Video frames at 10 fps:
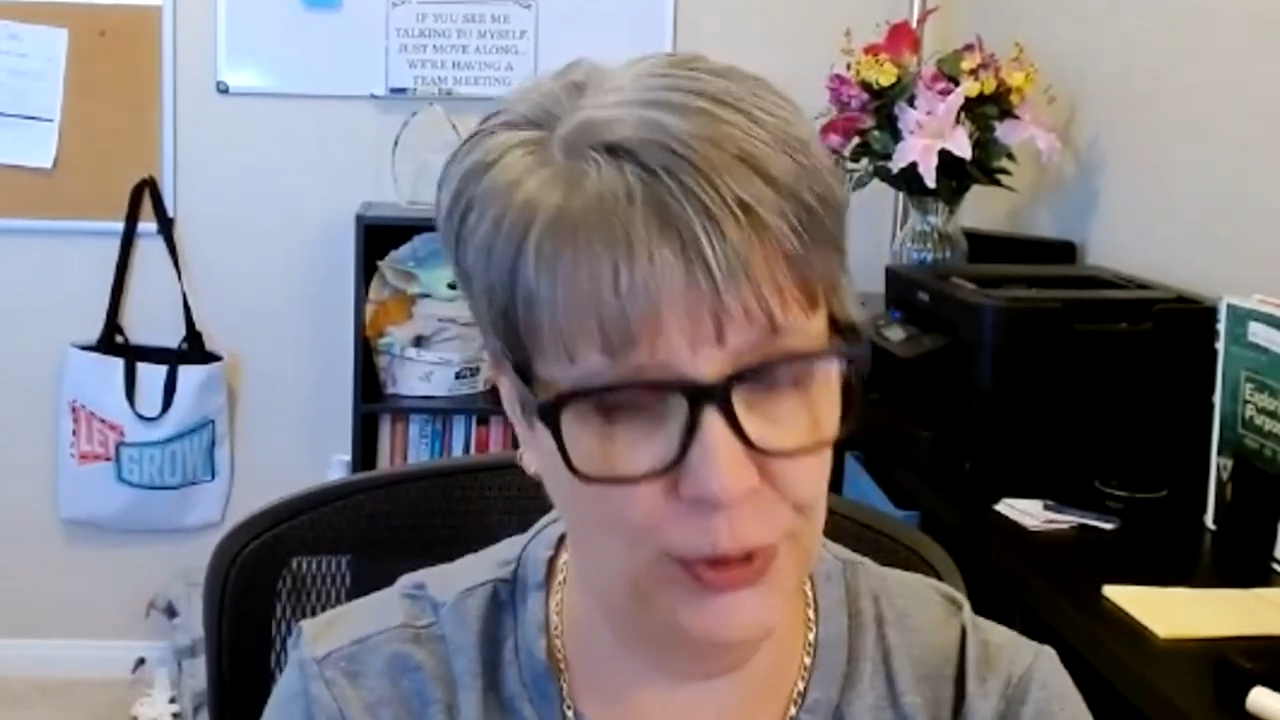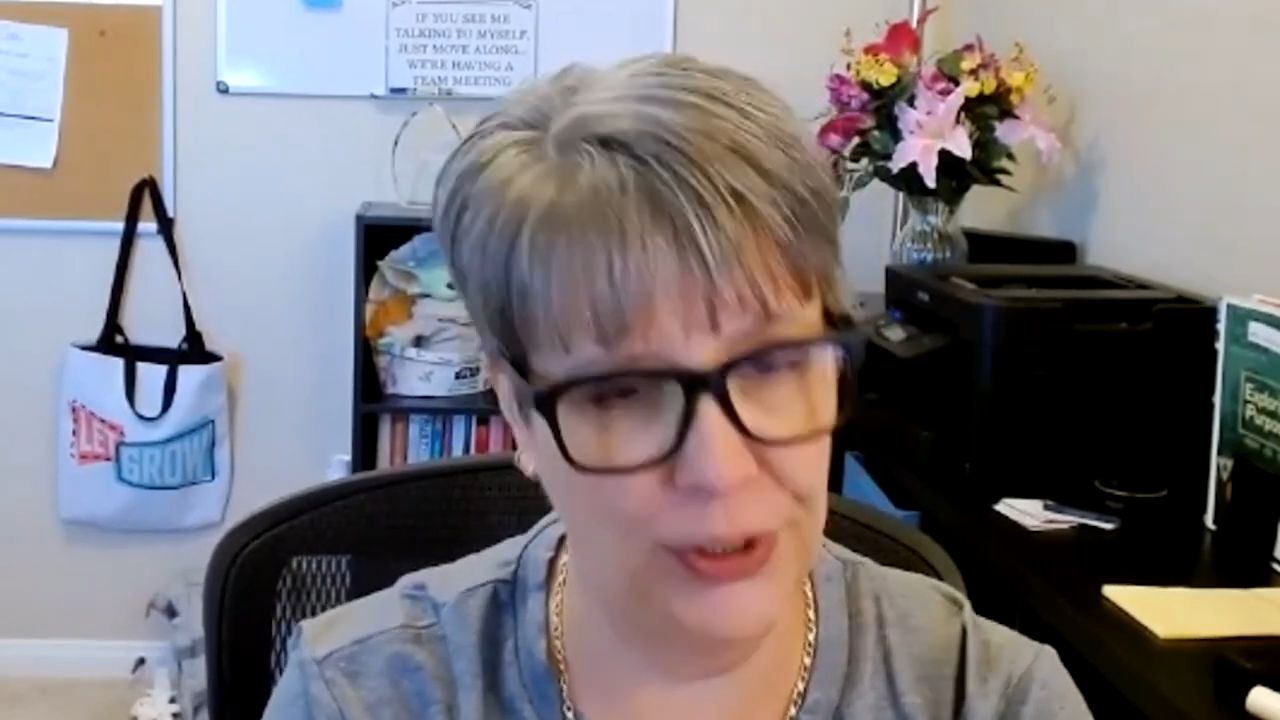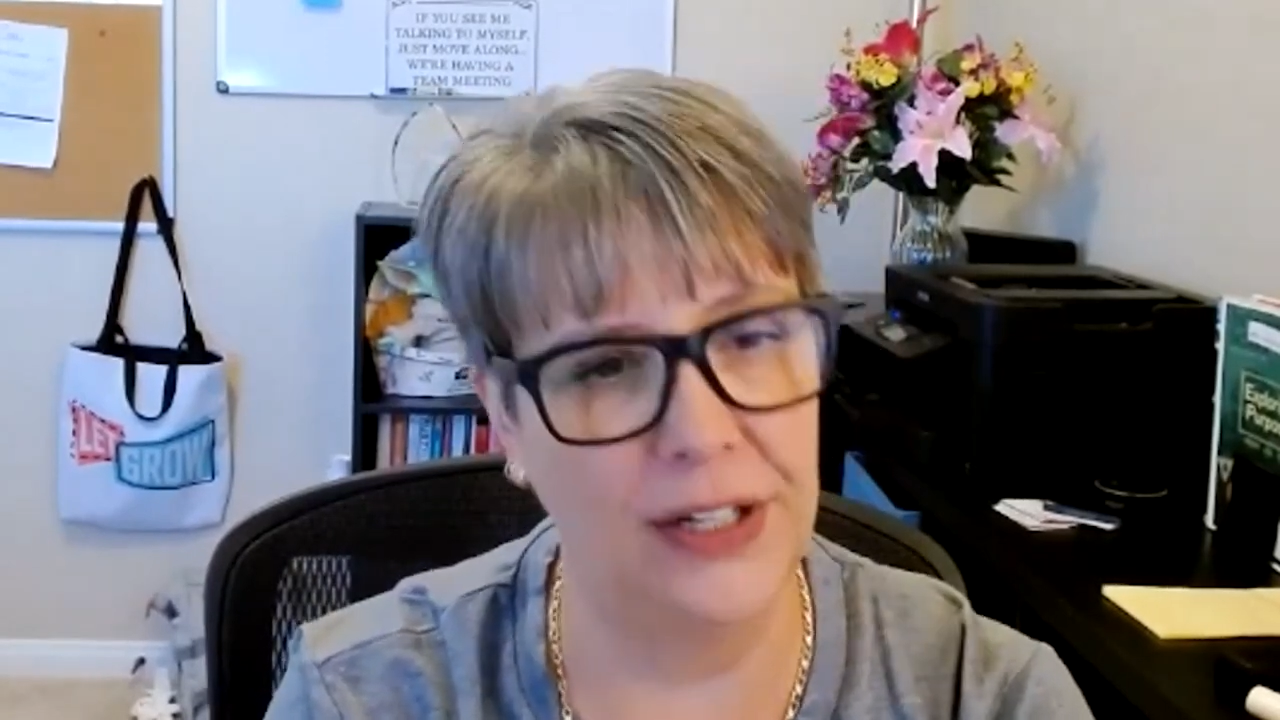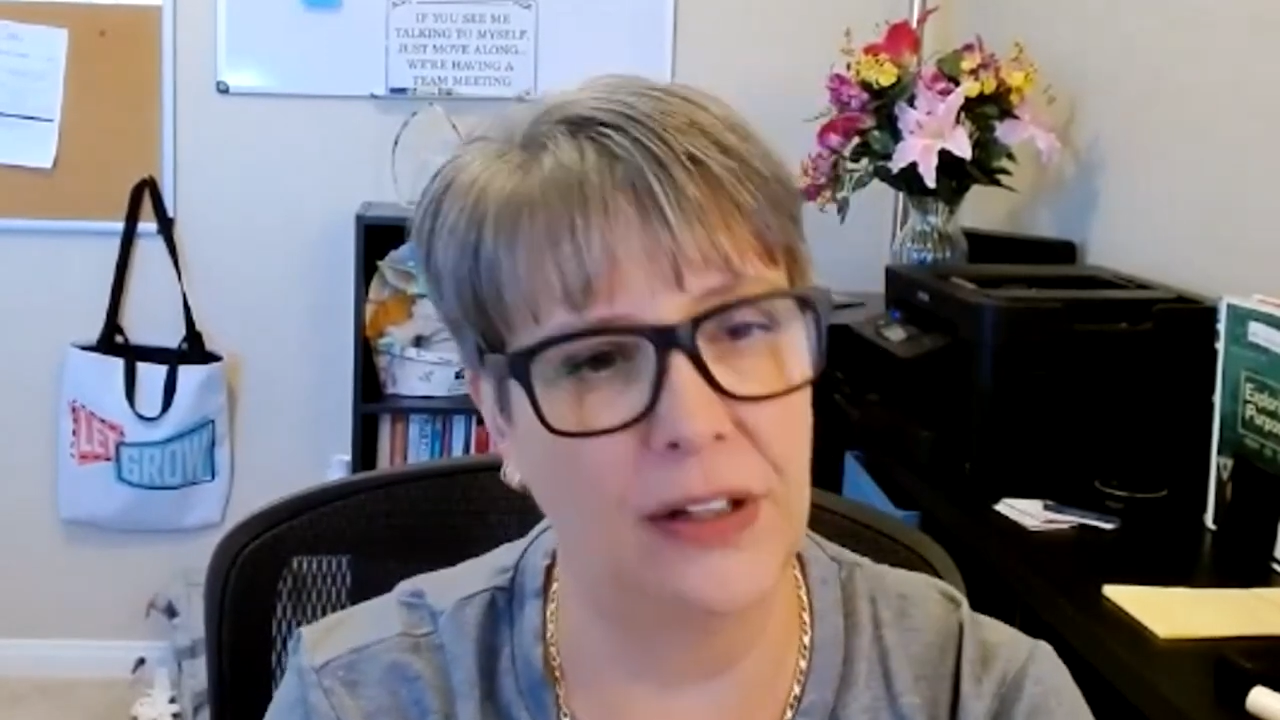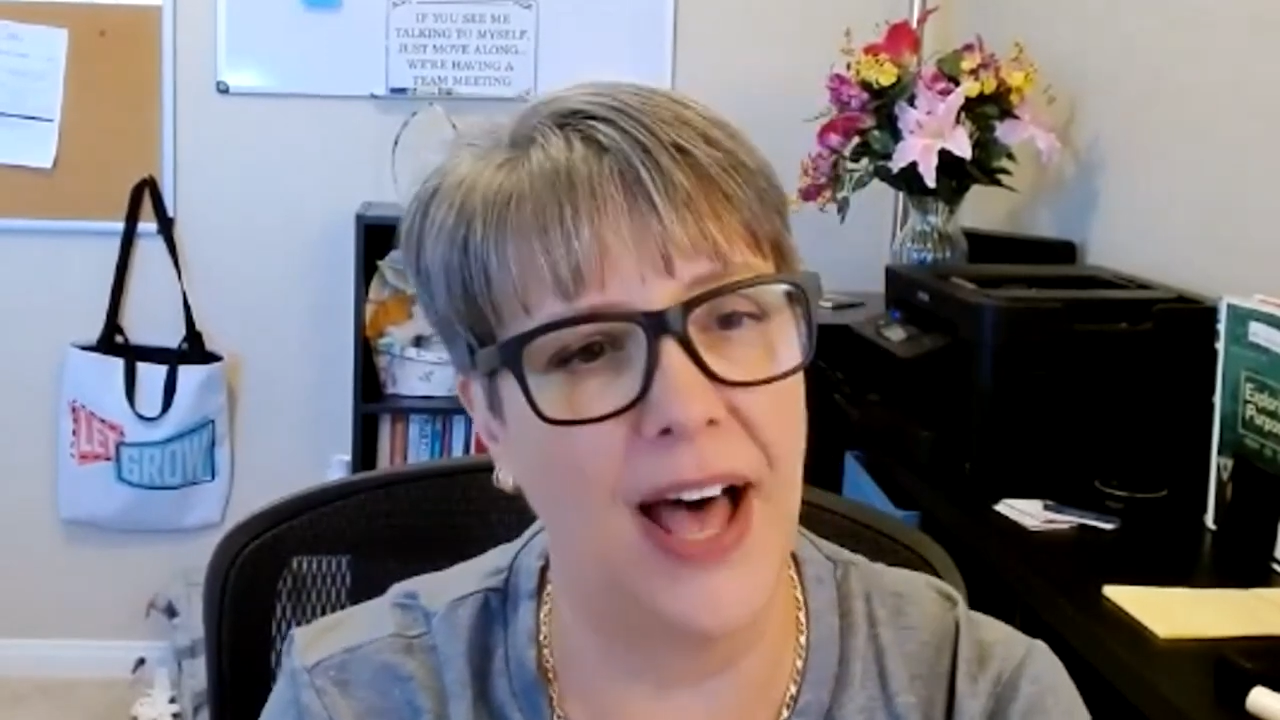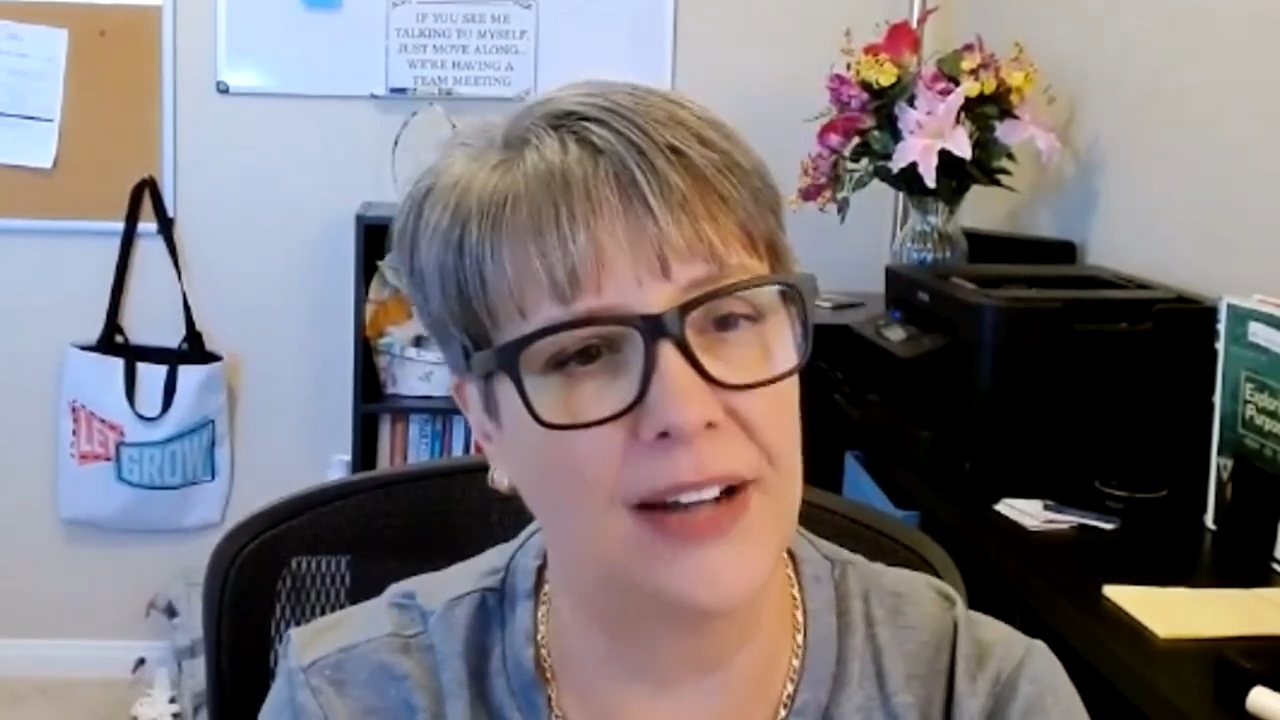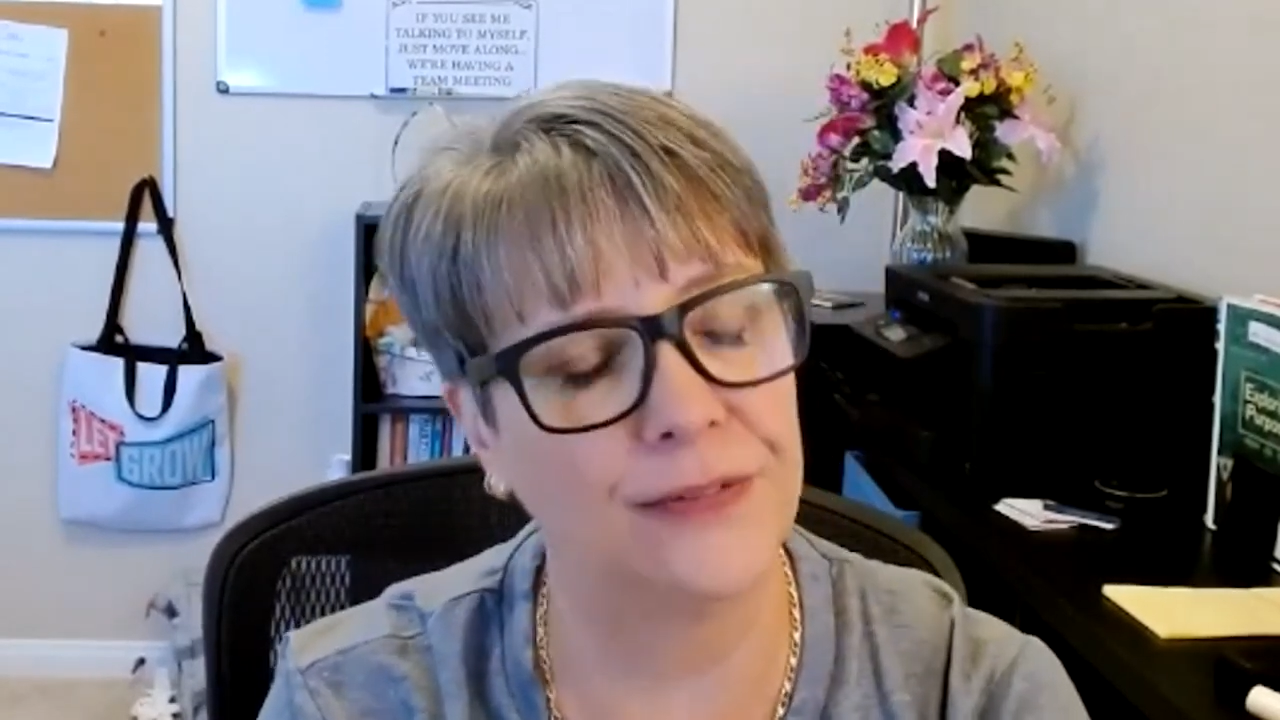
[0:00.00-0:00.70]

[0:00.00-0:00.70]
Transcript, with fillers: putting a lot